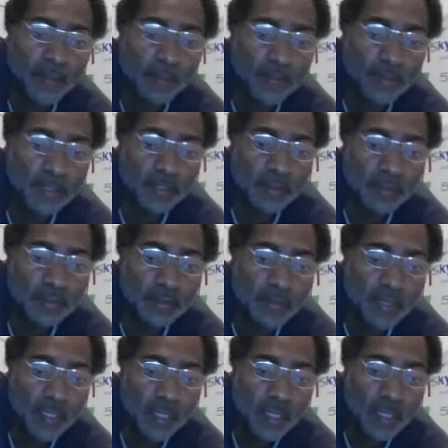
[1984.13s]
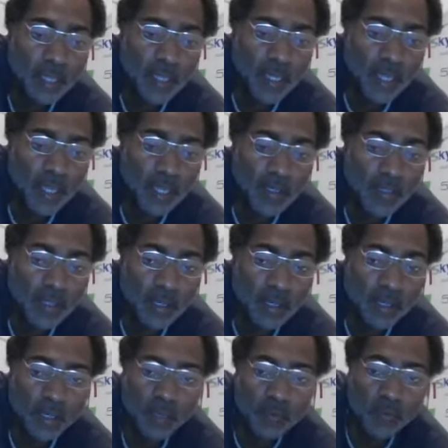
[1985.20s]
pretty good. And
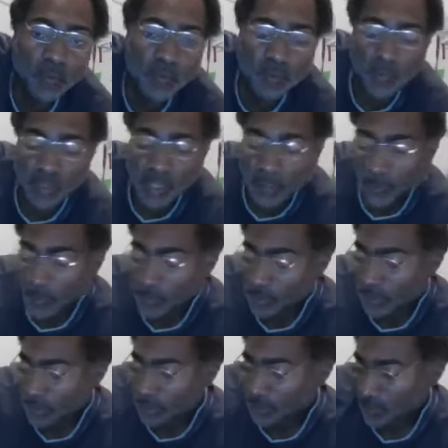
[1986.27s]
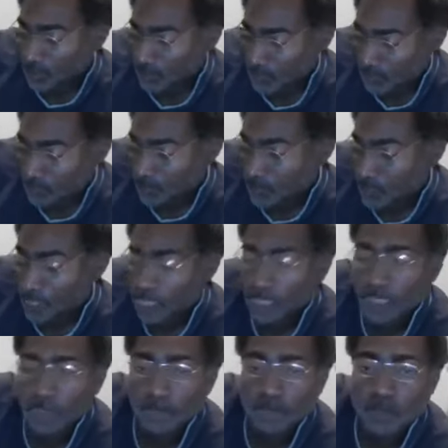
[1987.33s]
uh, what what I'm gonna put in here?
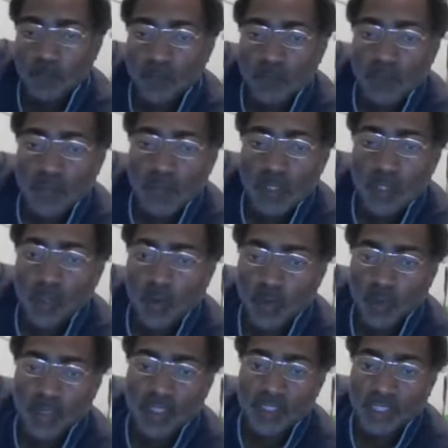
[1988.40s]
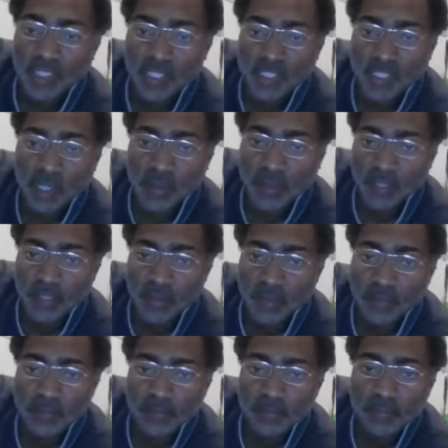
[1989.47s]
Who is Esau
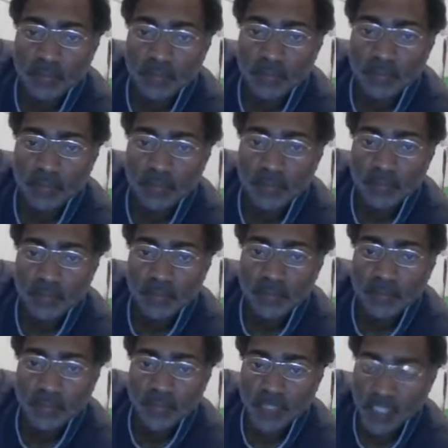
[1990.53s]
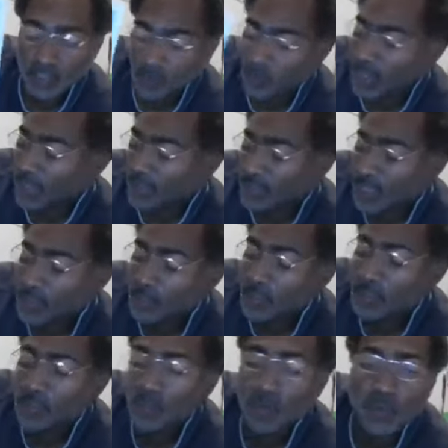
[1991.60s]
Edom? That's what I named
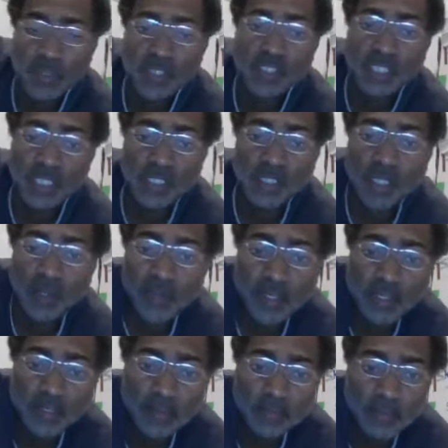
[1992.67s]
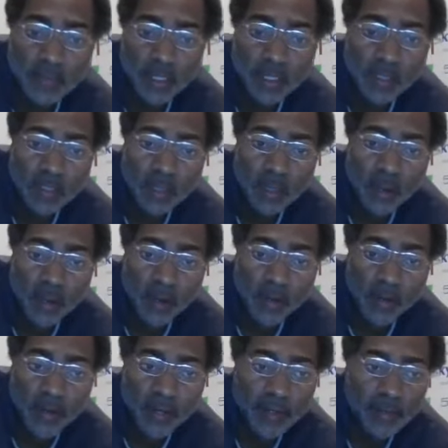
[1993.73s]
it. Who is Esau Edom? All
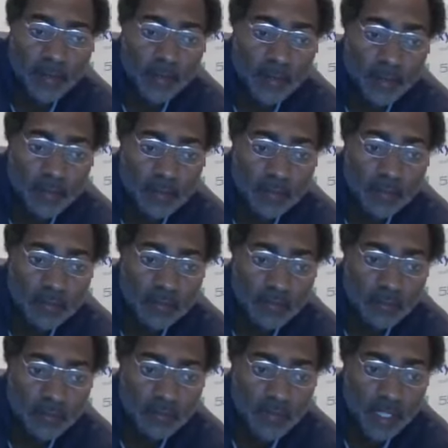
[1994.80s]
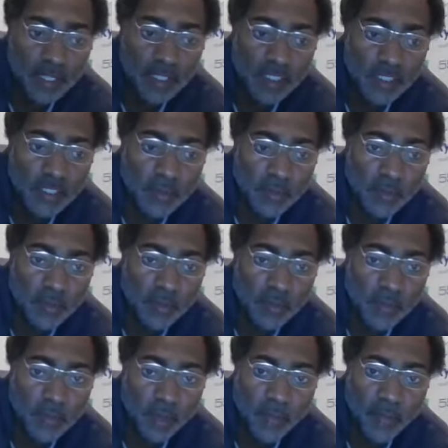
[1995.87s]
right. Mm, I guess I'm a,
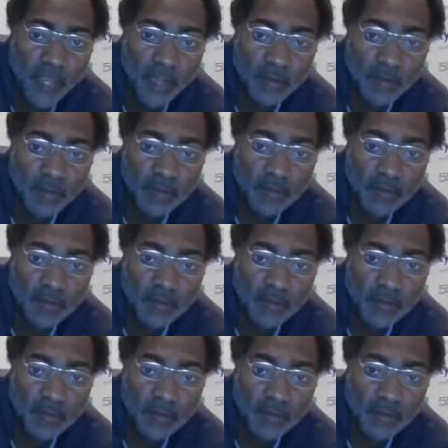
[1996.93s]
I'm, I'm out.